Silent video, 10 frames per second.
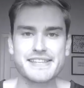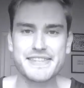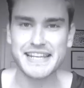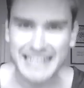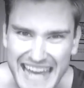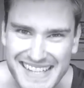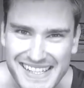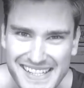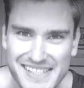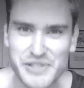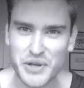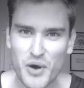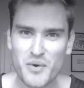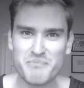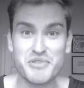It's the classics, you
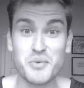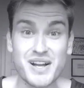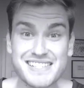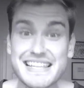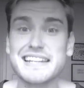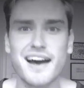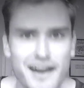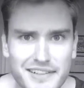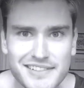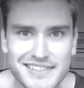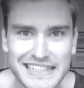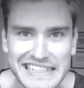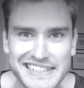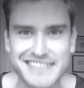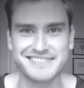know, the ones that Arnold
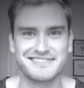did.